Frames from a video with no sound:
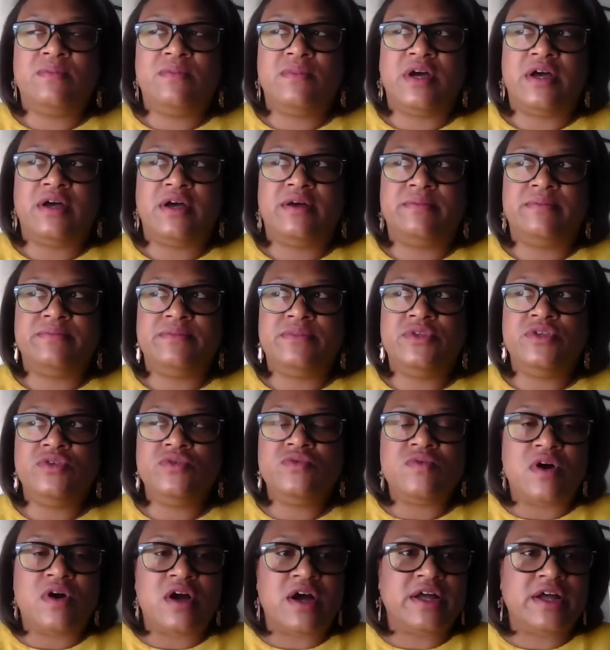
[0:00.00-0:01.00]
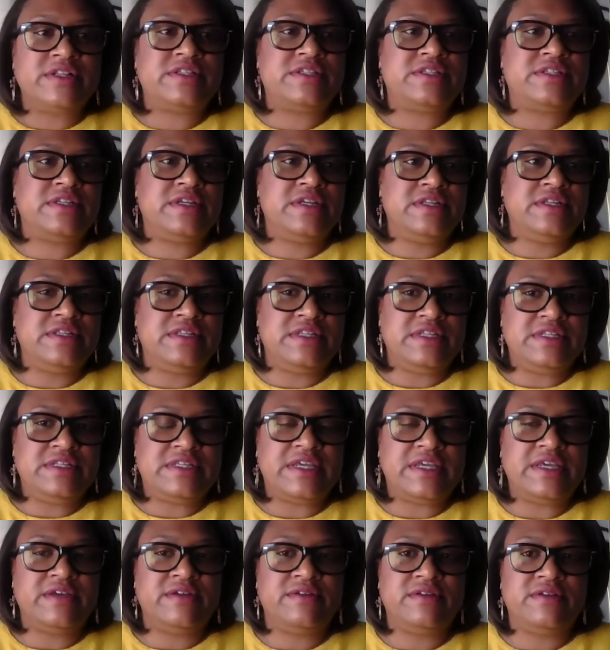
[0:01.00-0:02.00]
nuanced and
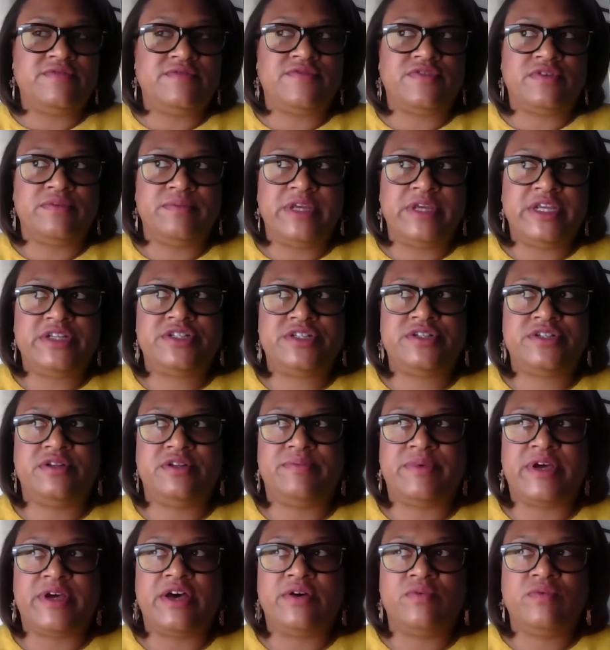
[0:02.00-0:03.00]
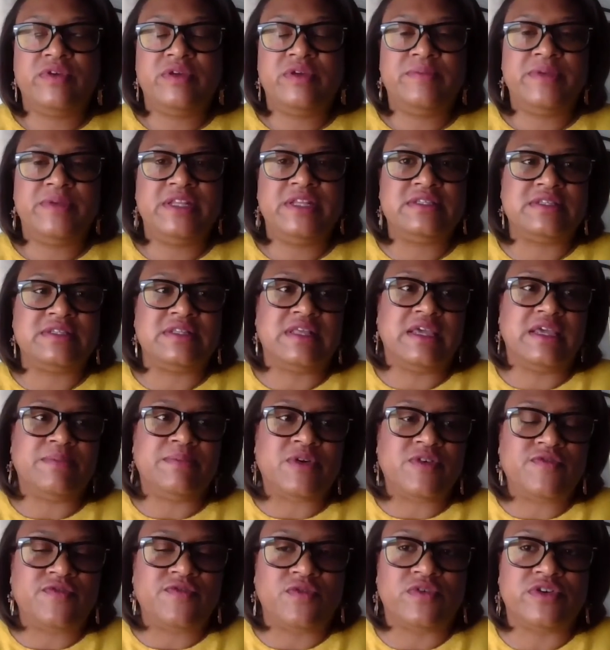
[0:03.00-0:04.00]
detailed information about women's
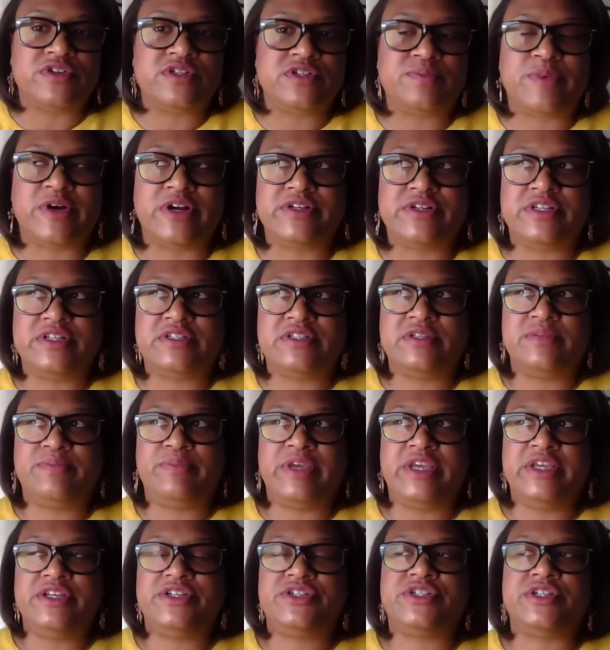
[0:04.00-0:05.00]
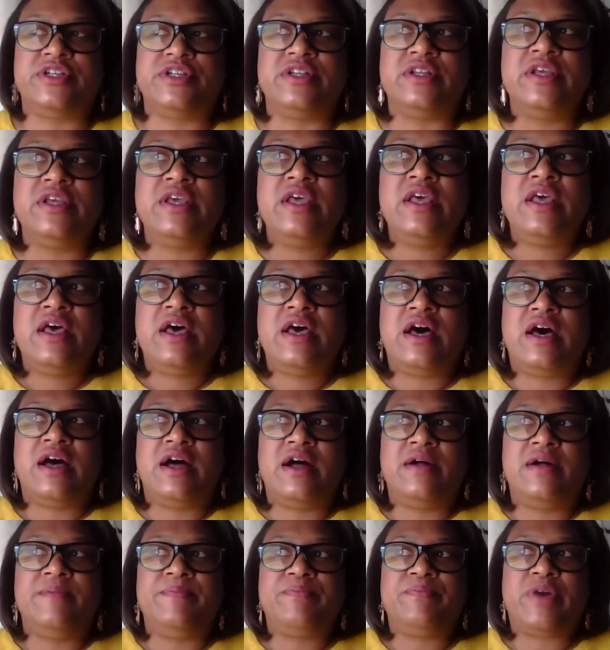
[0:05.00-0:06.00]
labor force participation,
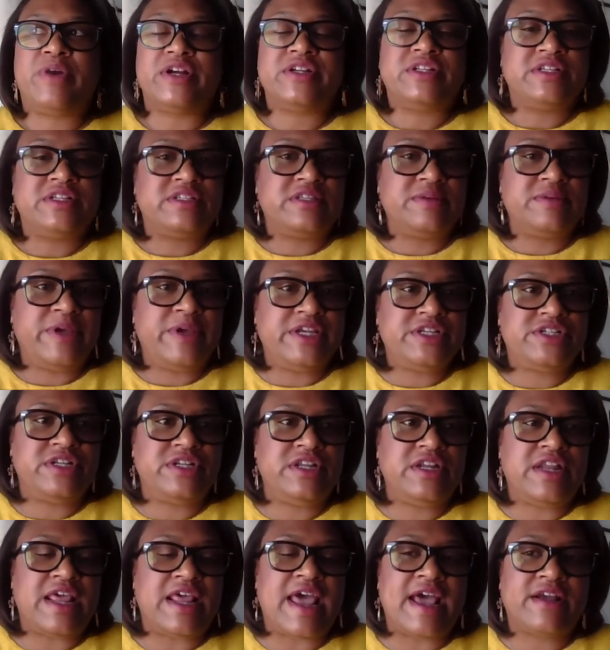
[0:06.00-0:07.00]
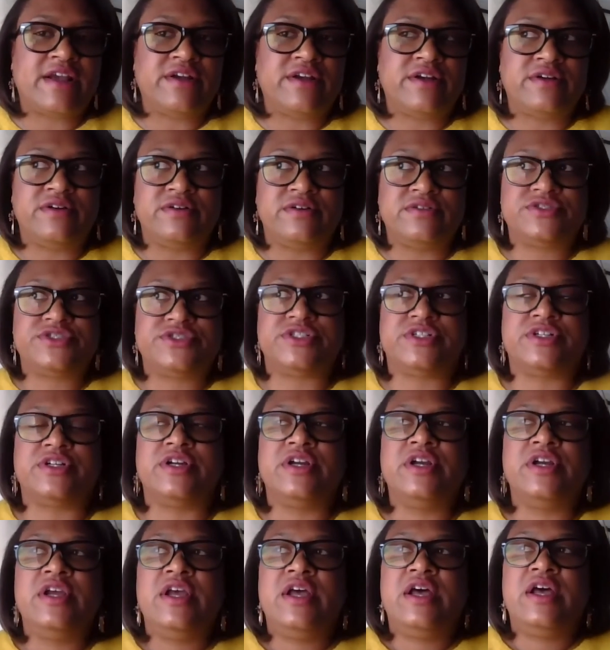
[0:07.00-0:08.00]
participation in
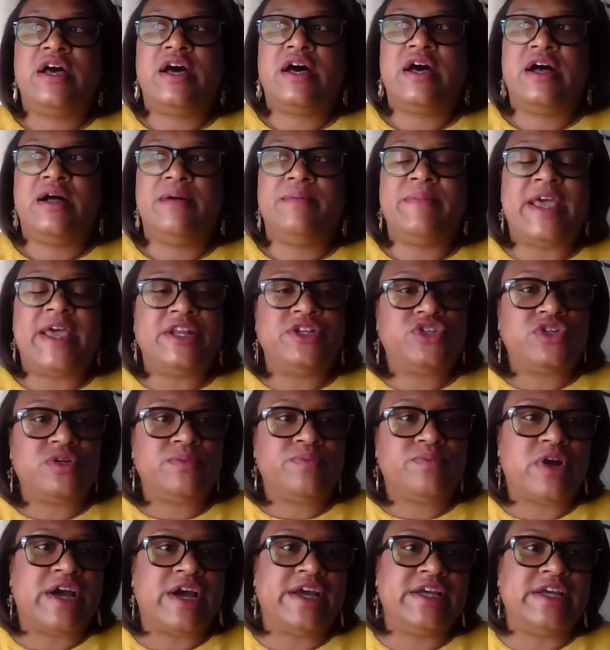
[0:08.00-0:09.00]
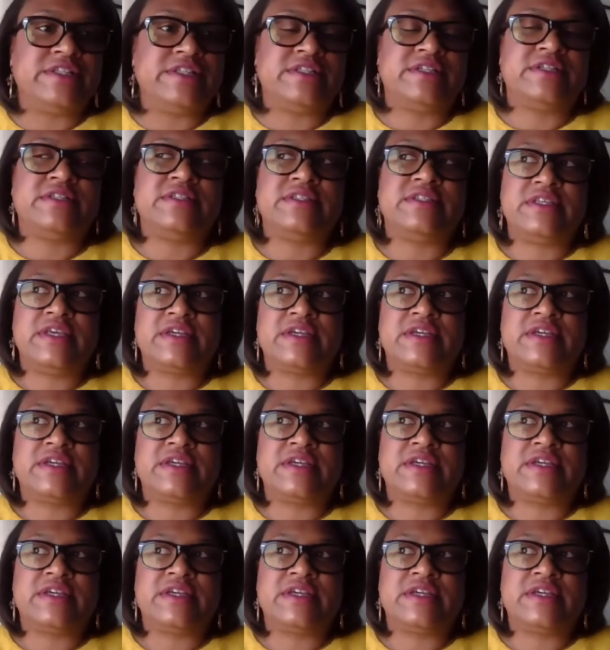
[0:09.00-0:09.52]
agriculture, enterprises,